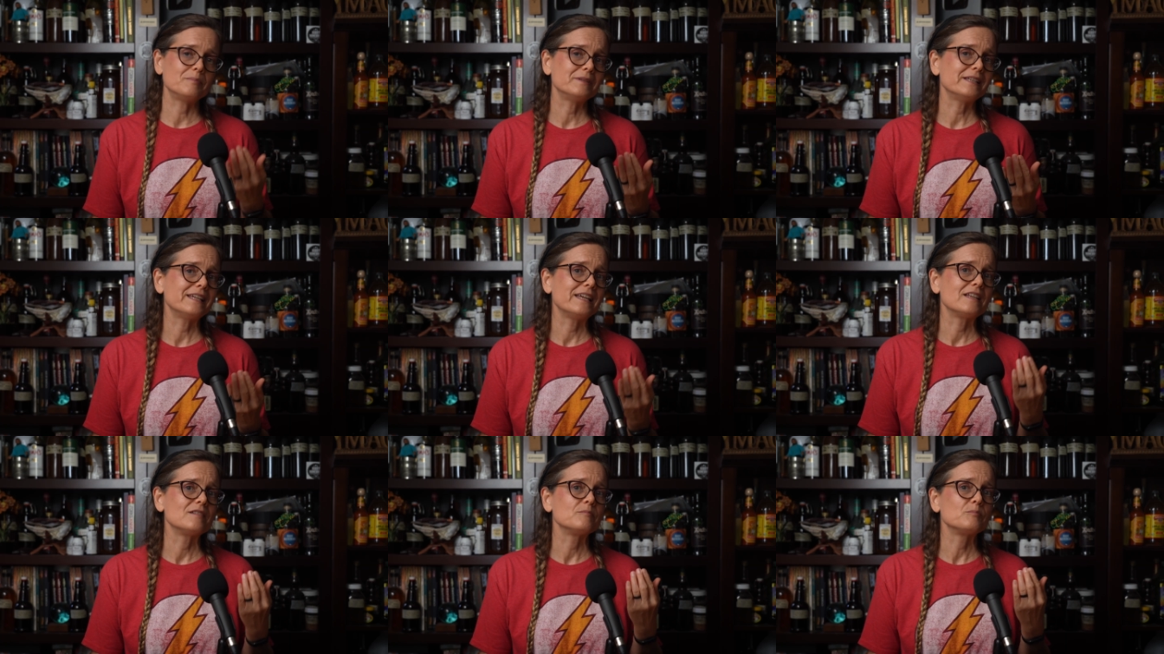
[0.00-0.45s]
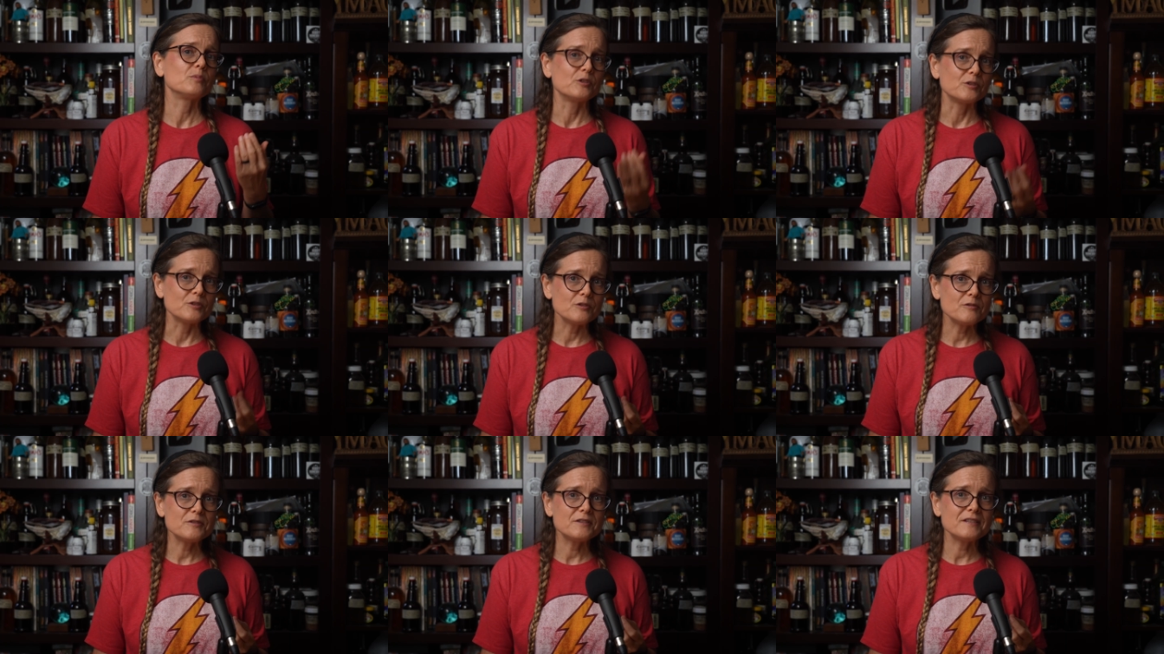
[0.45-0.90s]
plant
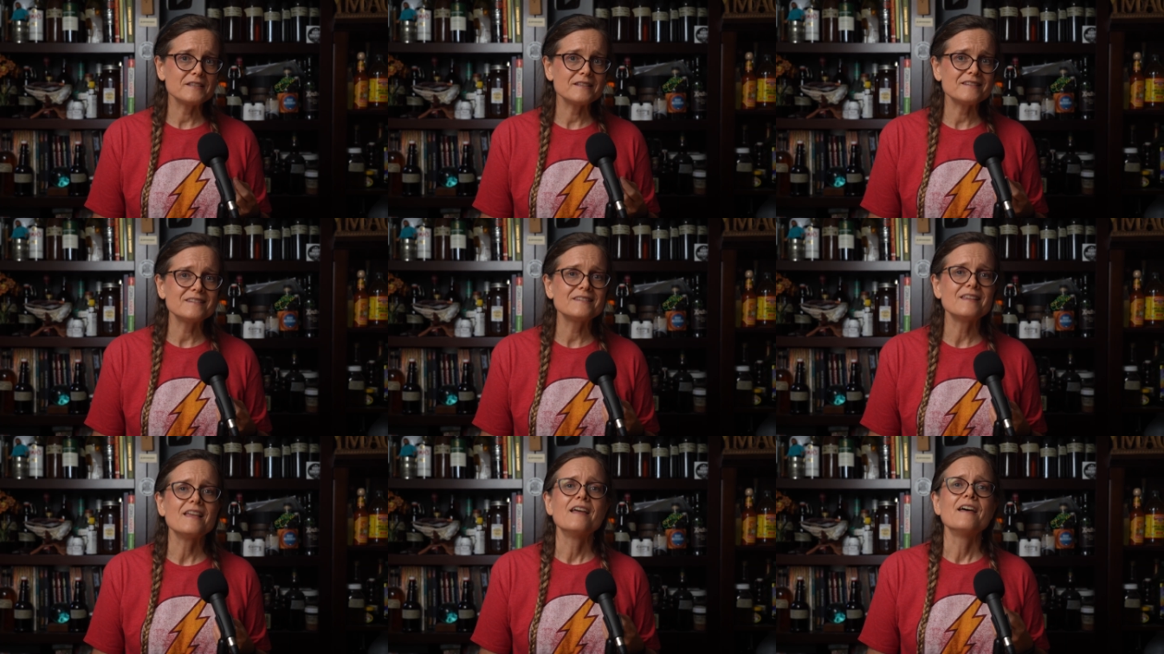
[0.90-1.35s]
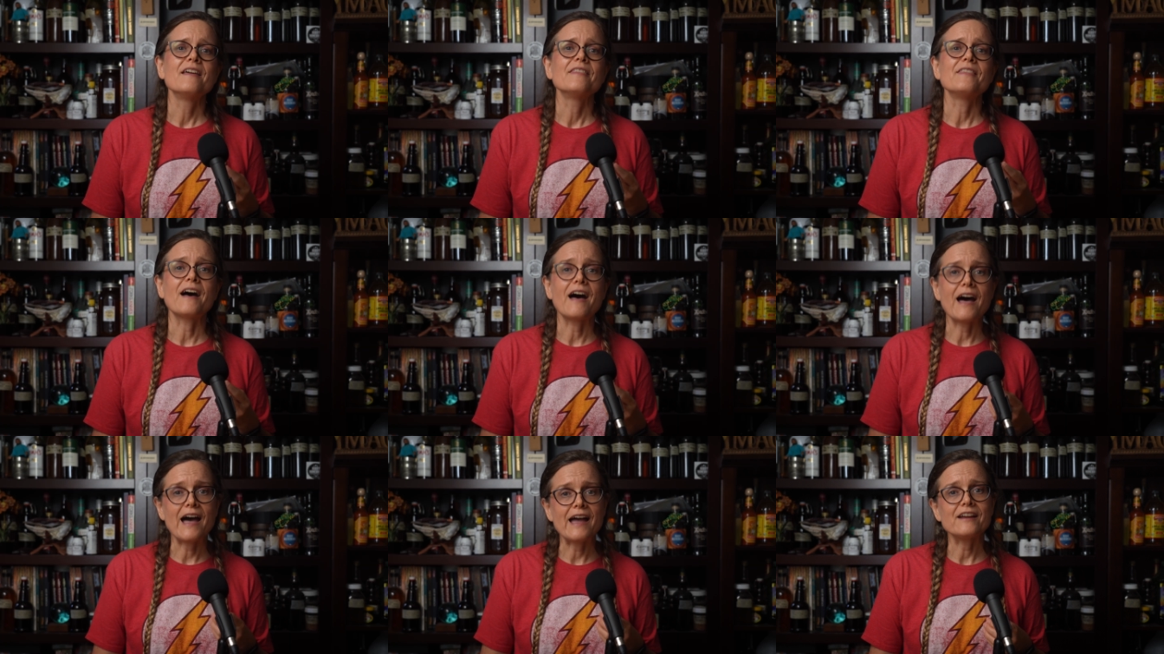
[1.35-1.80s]
produces,
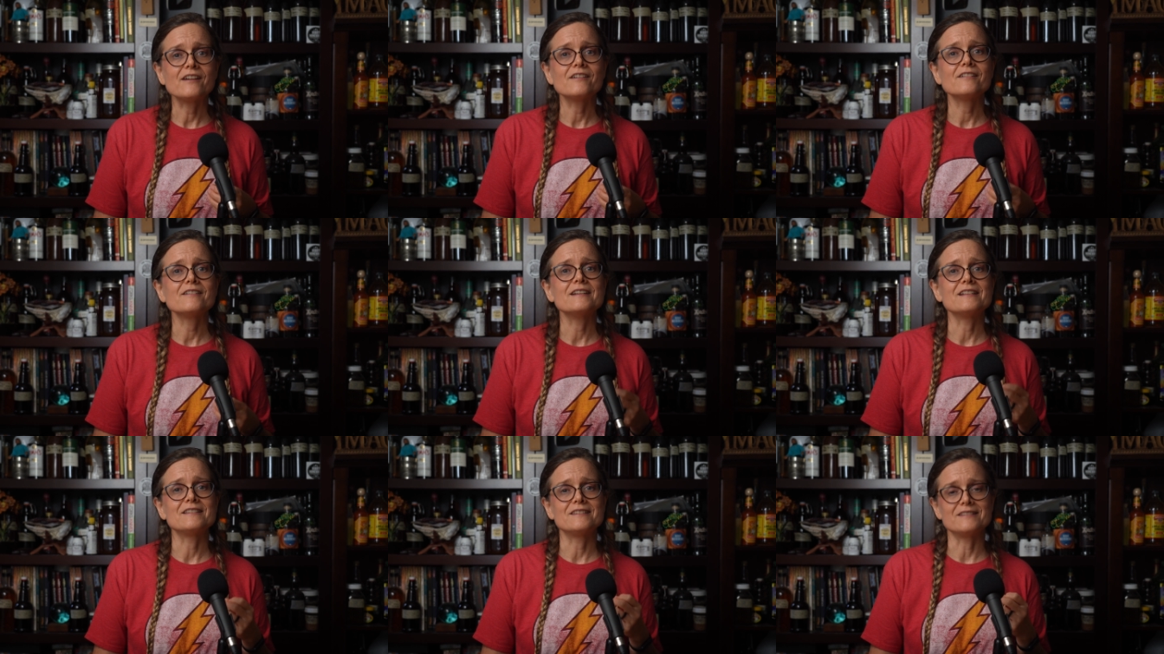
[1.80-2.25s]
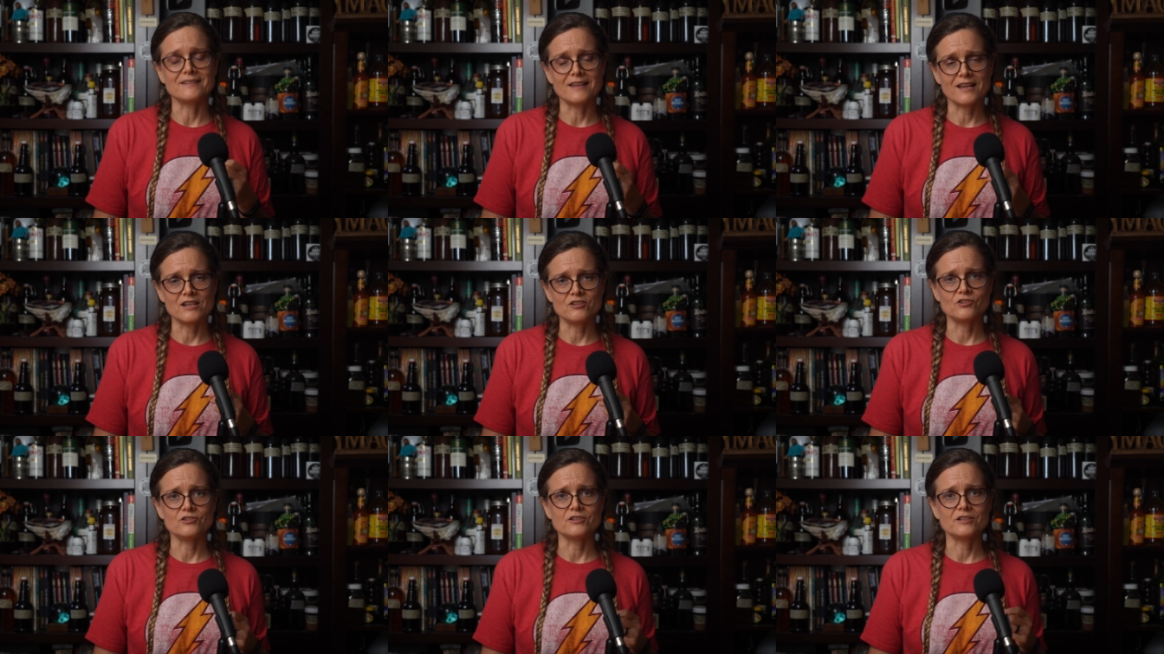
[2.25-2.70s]
the higher its
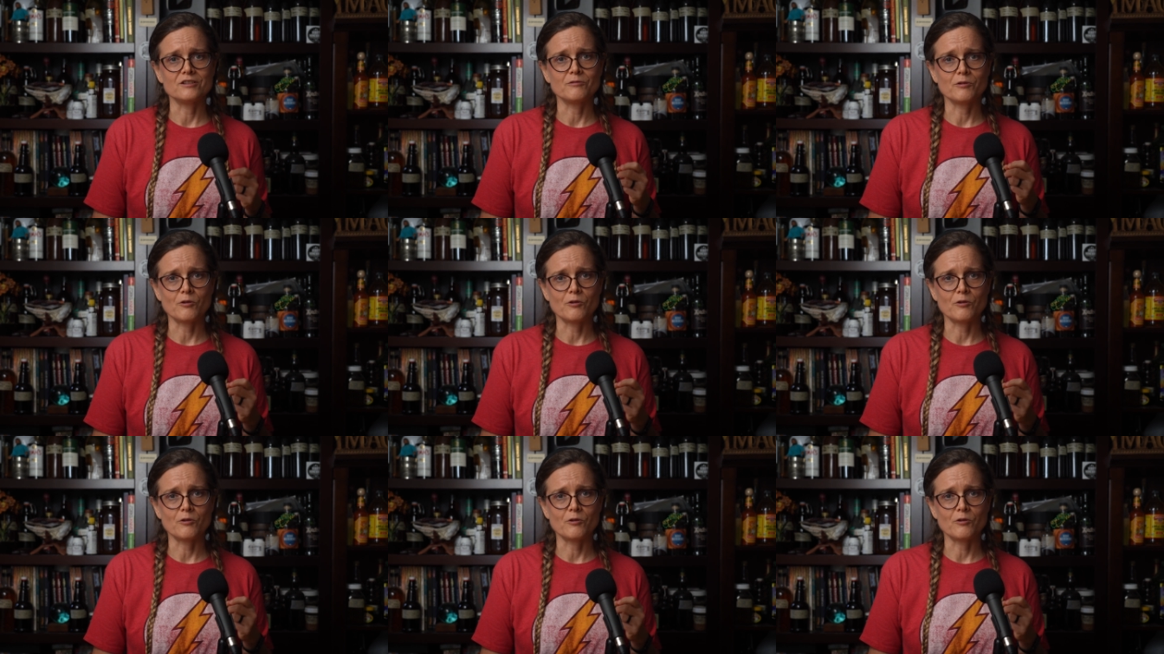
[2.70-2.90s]
nitrogen